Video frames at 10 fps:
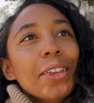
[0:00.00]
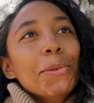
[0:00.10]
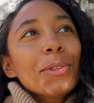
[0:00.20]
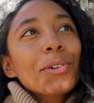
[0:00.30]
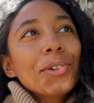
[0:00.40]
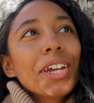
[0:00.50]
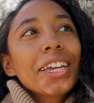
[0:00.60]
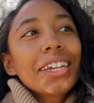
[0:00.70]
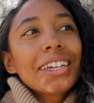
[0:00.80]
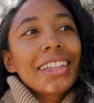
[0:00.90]
It was
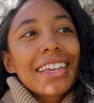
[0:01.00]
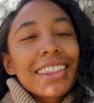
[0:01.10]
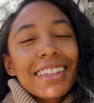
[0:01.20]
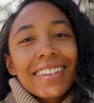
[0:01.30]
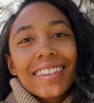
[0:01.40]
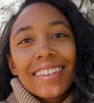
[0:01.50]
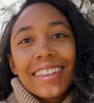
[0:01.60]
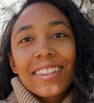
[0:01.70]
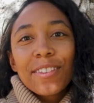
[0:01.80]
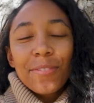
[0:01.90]
creating like this
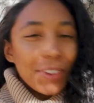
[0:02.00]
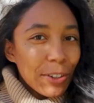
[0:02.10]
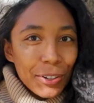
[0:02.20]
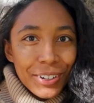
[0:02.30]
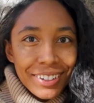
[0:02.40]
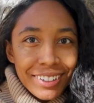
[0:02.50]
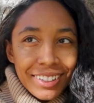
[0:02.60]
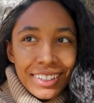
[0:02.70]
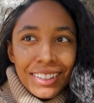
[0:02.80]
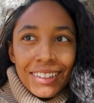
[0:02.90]
sphere,
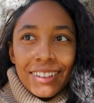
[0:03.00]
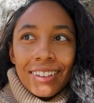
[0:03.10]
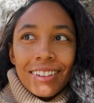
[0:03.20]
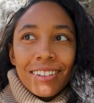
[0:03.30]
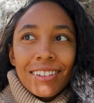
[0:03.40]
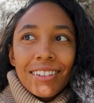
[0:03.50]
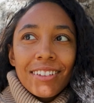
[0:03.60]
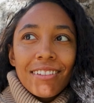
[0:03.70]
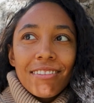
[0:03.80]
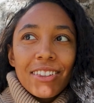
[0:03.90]

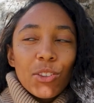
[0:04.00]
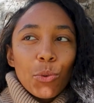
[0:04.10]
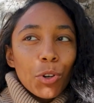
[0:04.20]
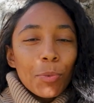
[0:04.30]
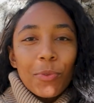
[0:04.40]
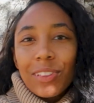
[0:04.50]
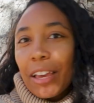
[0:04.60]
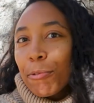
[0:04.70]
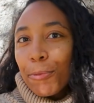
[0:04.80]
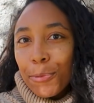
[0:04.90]
this orb of
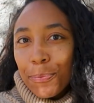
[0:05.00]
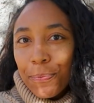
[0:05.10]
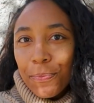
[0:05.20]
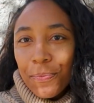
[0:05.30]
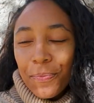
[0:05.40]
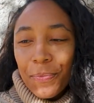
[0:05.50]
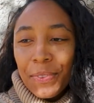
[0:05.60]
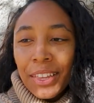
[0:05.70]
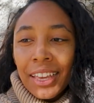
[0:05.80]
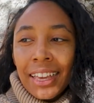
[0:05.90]
life.
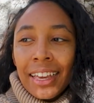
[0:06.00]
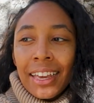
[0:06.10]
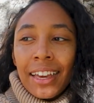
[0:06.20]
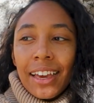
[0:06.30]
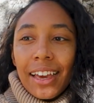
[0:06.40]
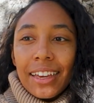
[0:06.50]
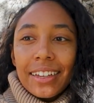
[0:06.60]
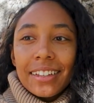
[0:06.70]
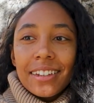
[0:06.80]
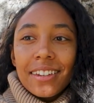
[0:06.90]

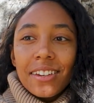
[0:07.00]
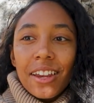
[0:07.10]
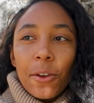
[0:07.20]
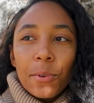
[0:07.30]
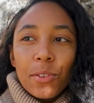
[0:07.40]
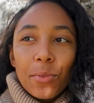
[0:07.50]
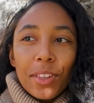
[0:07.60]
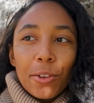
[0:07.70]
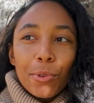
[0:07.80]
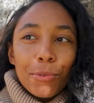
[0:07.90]
And it was
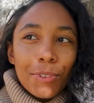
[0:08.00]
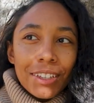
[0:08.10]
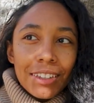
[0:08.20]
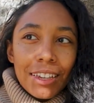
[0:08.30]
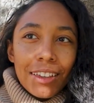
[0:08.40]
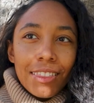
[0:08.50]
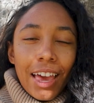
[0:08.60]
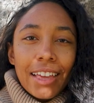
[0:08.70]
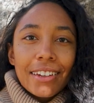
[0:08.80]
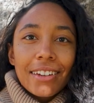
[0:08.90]
really revealing
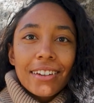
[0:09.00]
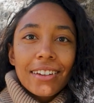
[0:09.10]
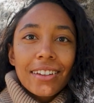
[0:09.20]
that